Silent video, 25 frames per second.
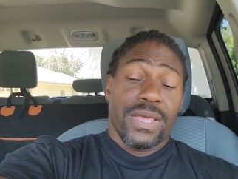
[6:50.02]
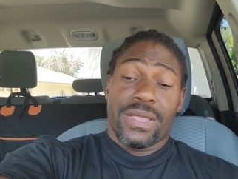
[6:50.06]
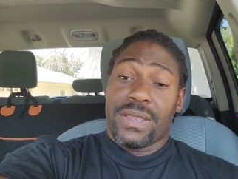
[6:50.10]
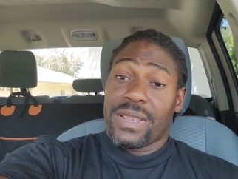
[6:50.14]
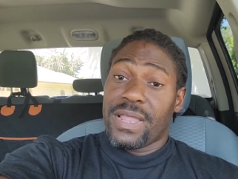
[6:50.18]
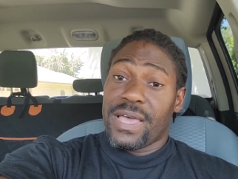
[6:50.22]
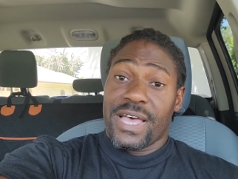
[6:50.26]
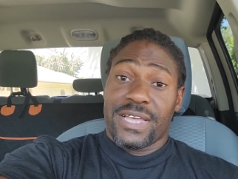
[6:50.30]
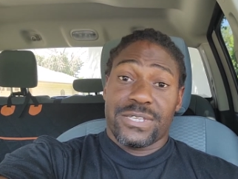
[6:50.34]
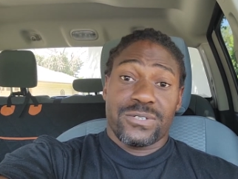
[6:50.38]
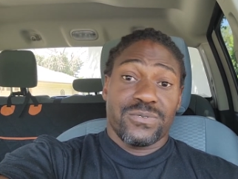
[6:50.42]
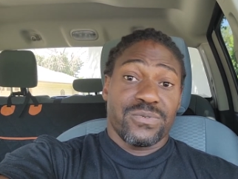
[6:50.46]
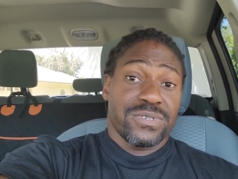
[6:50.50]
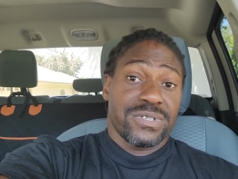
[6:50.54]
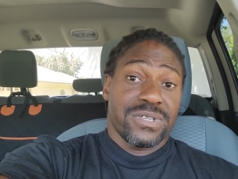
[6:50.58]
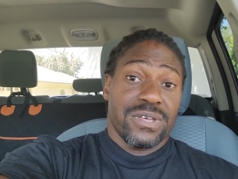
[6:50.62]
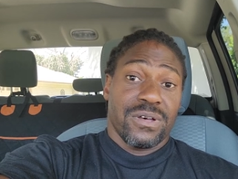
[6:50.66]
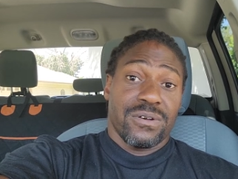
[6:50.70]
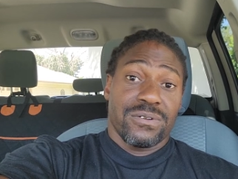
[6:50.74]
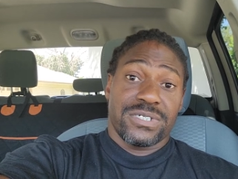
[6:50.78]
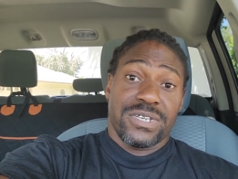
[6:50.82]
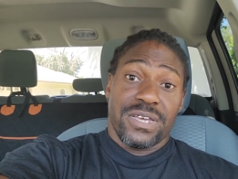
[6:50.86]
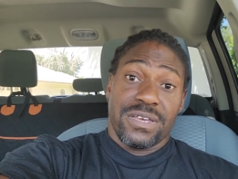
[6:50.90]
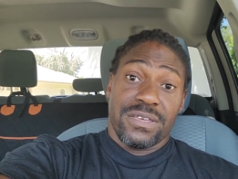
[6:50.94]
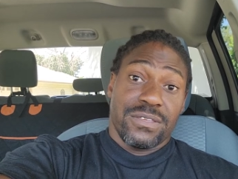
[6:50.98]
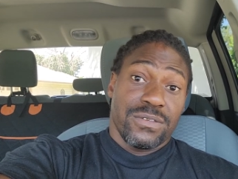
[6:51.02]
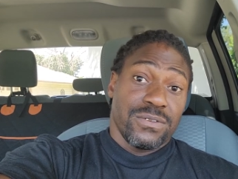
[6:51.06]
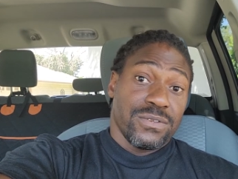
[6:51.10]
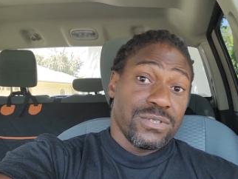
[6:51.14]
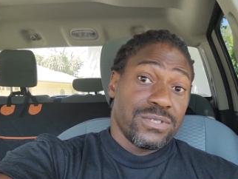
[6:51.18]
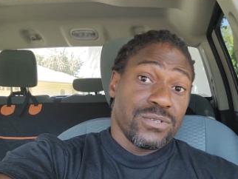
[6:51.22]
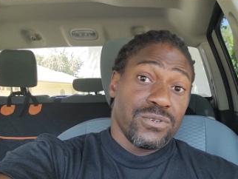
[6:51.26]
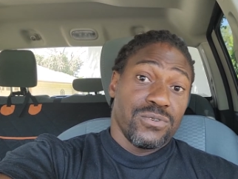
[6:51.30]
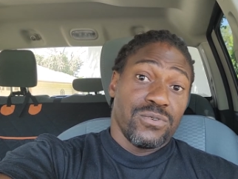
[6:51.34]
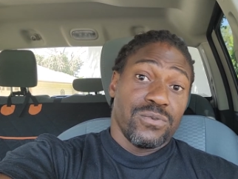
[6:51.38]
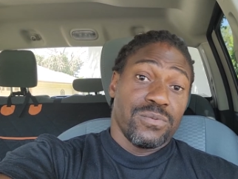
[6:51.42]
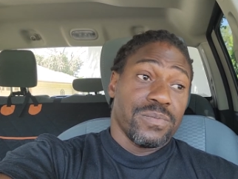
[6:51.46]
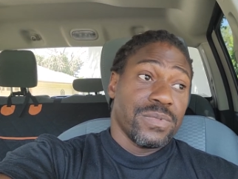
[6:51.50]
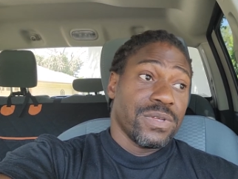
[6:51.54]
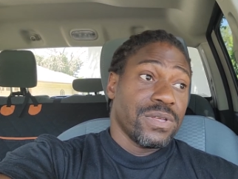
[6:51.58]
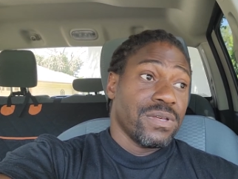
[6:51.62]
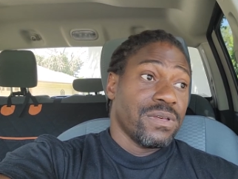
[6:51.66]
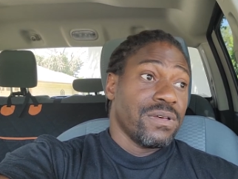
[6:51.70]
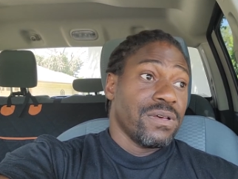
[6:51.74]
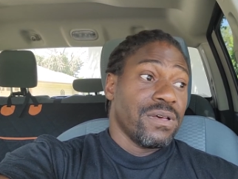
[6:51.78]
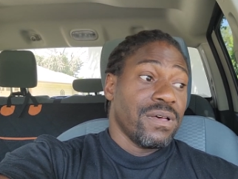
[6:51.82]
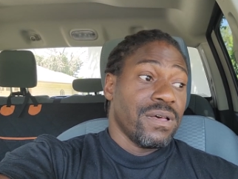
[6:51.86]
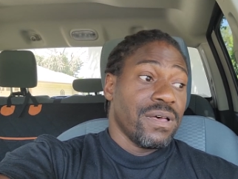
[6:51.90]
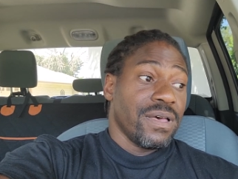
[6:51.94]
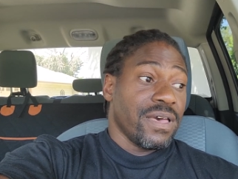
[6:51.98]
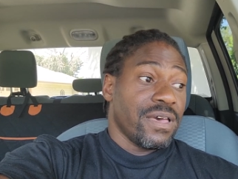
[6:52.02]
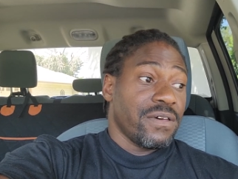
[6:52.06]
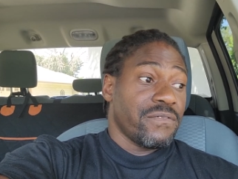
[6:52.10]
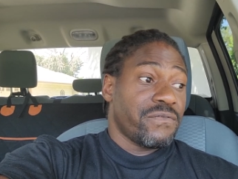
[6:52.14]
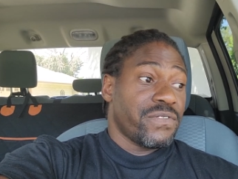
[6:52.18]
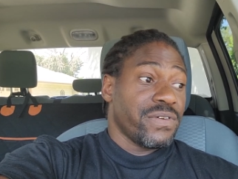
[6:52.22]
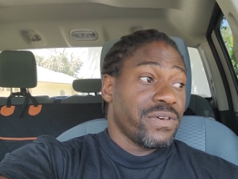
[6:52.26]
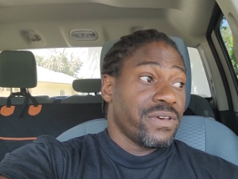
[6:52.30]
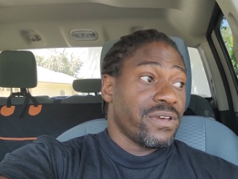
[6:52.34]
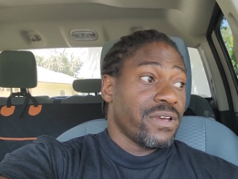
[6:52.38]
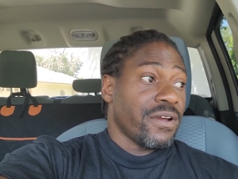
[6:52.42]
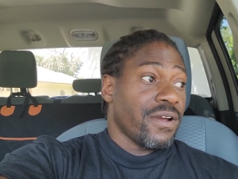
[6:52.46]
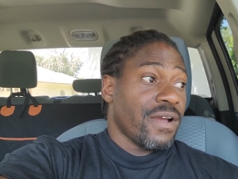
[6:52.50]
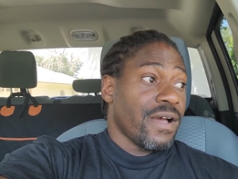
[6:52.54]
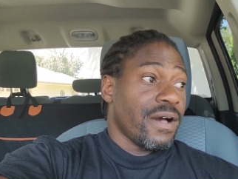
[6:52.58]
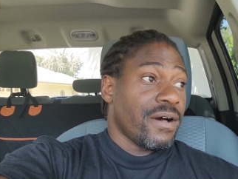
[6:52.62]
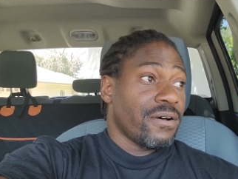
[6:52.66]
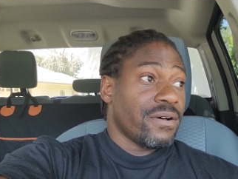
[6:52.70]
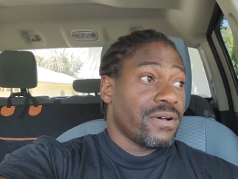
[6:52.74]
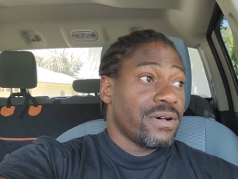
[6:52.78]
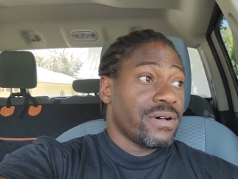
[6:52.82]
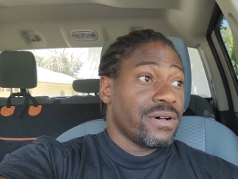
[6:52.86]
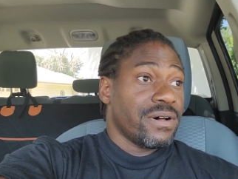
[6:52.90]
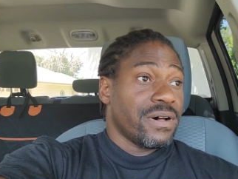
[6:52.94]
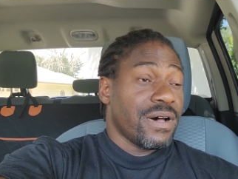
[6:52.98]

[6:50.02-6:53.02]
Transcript: last result, check YouTube and figure out